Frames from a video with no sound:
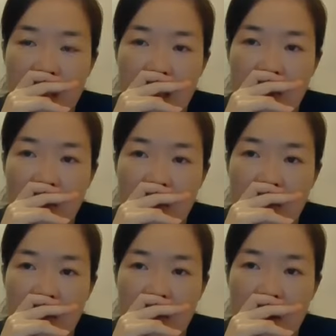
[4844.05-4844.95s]
I
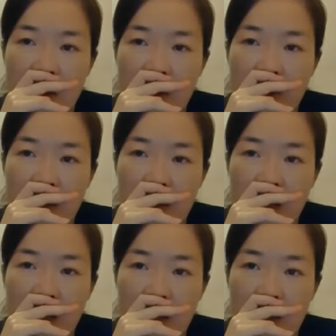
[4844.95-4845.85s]
gone off and
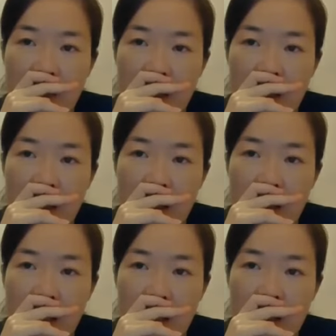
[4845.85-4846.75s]
then come back again
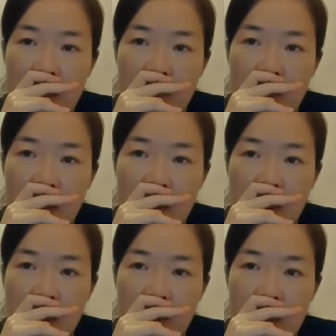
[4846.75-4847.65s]
a little bit
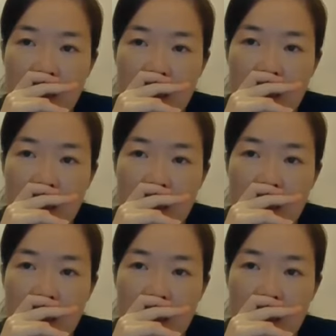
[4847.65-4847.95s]
itchy only.